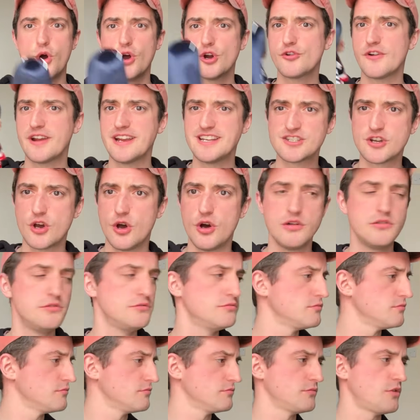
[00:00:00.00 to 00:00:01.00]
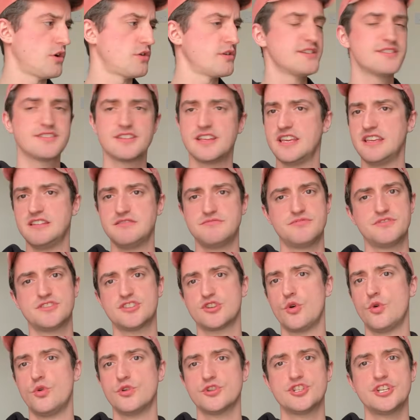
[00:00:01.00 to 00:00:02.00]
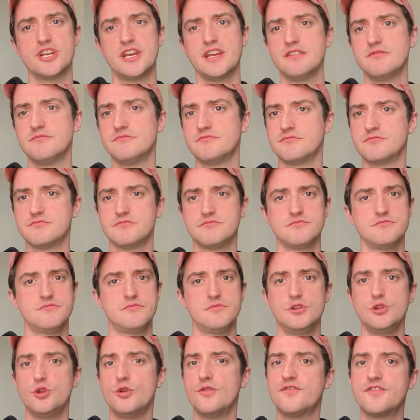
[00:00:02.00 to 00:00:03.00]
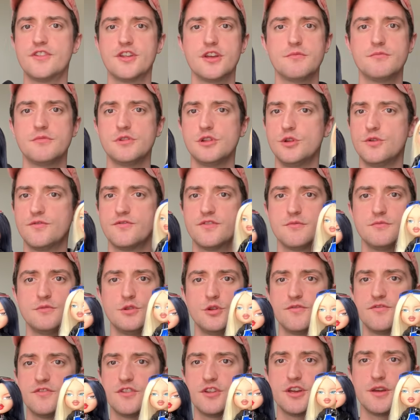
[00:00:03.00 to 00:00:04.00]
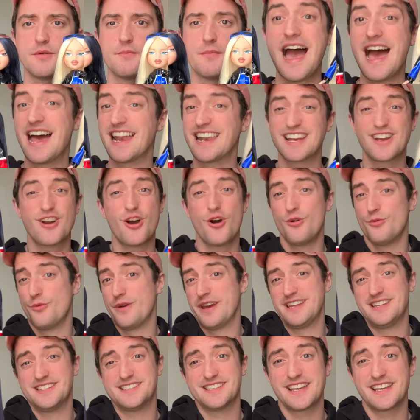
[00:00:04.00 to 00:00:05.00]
a great doll. Honestly, Scorching, love them, love them, love them. And I can't wait to